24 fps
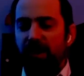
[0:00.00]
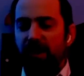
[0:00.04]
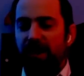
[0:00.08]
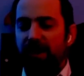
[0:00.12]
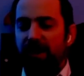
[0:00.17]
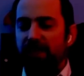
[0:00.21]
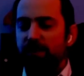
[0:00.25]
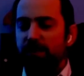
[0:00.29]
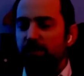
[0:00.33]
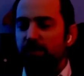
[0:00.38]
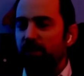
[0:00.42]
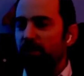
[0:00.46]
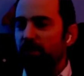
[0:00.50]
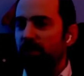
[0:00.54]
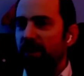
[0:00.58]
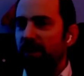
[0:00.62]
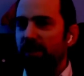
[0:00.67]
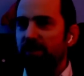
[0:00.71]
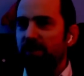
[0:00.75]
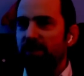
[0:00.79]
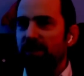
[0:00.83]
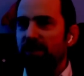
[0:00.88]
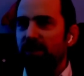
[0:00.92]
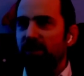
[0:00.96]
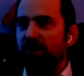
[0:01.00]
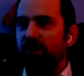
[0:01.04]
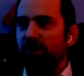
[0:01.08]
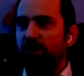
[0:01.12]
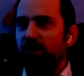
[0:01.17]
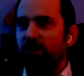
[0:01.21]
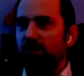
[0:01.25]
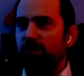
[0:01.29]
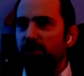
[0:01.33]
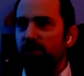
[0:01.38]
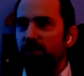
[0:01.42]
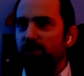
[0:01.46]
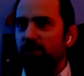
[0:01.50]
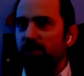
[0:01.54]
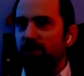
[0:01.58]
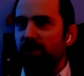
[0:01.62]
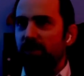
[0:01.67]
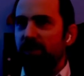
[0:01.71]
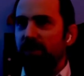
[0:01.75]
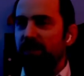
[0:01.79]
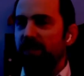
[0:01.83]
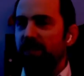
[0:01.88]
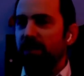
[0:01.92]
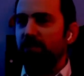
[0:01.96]
asked me what I was going to do
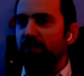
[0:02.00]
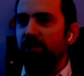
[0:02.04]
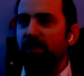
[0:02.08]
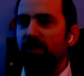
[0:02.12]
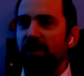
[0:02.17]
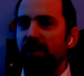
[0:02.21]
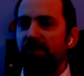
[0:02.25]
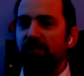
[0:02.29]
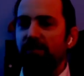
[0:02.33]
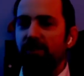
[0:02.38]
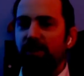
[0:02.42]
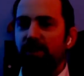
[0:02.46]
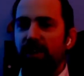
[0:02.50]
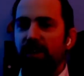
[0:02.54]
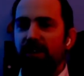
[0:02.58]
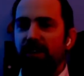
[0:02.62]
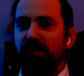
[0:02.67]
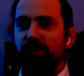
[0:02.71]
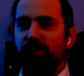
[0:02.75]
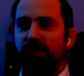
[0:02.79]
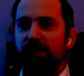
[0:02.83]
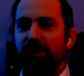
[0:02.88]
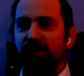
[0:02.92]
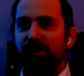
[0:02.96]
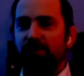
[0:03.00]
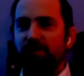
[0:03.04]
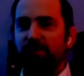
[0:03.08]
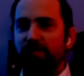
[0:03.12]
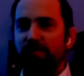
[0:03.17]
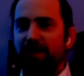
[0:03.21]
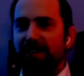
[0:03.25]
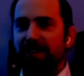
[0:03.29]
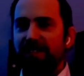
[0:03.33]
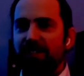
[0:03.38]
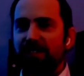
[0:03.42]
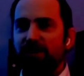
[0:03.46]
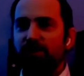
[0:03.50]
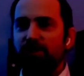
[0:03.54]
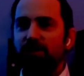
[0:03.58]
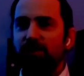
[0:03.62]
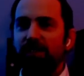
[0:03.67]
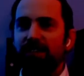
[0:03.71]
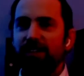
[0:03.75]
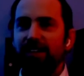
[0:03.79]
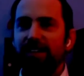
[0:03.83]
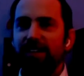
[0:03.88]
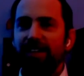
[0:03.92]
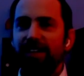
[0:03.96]
the summer after graduation from high
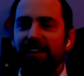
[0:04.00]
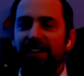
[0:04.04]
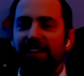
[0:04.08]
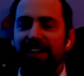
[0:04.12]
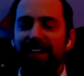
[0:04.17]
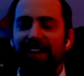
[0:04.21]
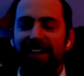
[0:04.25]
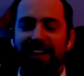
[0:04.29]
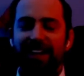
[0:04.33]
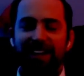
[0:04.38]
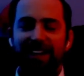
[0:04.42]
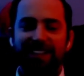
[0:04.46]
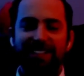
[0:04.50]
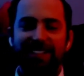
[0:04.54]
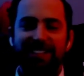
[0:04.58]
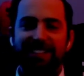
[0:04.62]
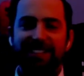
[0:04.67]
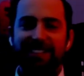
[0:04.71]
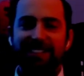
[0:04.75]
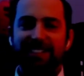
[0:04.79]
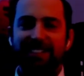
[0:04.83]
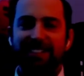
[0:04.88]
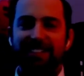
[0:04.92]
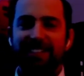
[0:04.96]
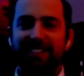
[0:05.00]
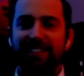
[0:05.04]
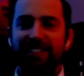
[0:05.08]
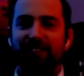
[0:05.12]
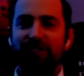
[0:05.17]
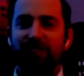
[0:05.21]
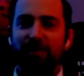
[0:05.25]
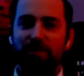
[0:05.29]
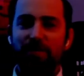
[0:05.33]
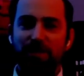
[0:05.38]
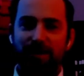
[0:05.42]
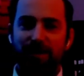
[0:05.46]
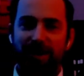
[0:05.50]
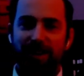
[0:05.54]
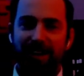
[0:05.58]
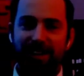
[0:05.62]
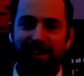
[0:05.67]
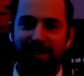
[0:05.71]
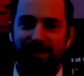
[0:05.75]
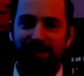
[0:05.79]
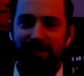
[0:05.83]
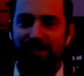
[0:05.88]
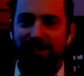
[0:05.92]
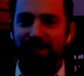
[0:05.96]
school. And she's from
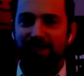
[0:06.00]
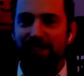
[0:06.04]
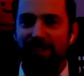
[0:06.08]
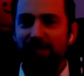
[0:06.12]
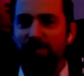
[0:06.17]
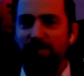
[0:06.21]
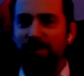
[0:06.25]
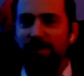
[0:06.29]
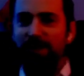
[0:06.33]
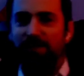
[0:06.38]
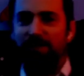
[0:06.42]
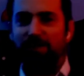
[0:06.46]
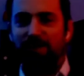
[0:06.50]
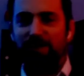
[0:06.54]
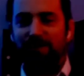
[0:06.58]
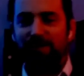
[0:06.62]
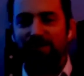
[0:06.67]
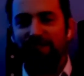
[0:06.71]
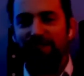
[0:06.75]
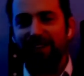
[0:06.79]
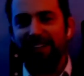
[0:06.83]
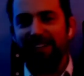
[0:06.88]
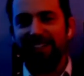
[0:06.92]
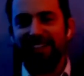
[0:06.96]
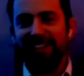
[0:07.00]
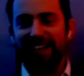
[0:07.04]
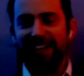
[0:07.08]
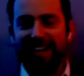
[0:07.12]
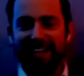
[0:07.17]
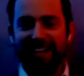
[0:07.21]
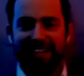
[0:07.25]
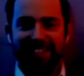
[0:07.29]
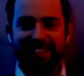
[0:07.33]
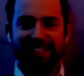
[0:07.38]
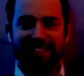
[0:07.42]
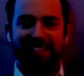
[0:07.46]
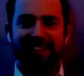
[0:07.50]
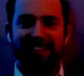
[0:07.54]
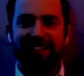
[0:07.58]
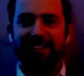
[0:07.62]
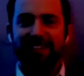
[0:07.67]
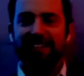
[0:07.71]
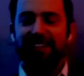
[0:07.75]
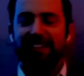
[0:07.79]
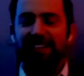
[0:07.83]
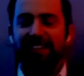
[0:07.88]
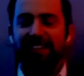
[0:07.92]
Morocco, so she speaks with a French accent.